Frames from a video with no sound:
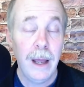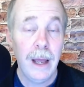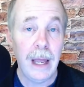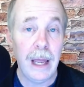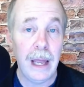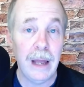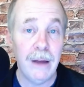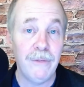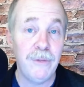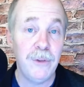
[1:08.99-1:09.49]

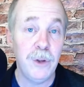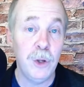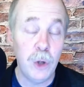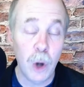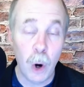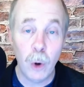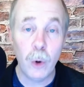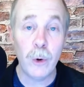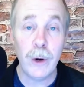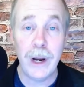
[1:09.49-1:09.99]
If you
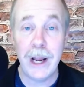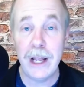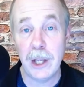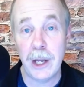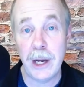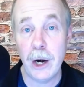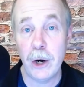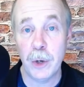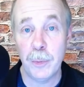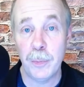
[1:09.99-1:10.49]
don't create the
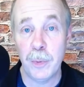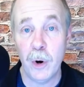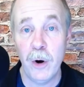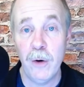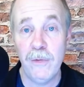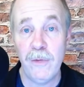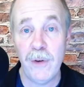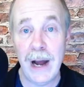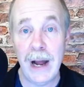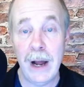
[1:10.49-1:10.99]
character
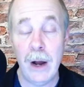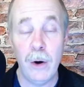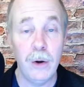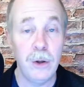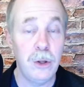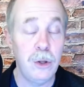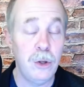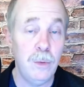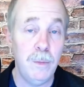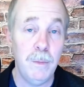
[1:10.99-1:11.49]
profile,
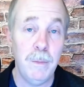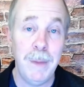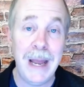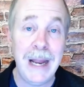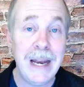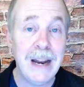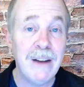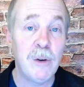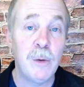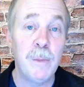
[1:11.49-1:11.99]
you may
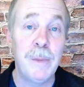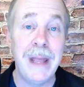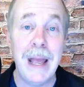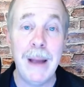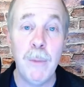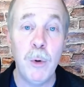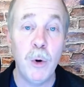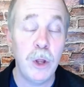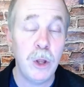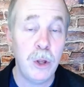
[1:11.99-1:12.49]
never be
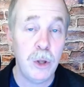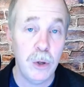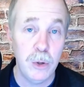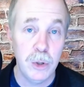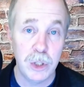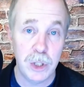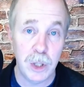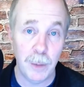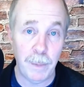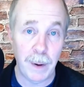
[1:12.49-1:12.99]
able to
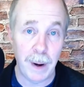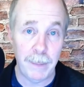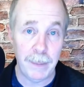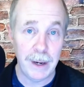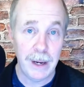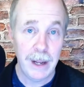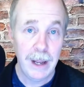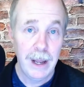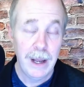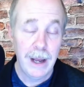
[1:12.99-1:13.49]
use the puppet.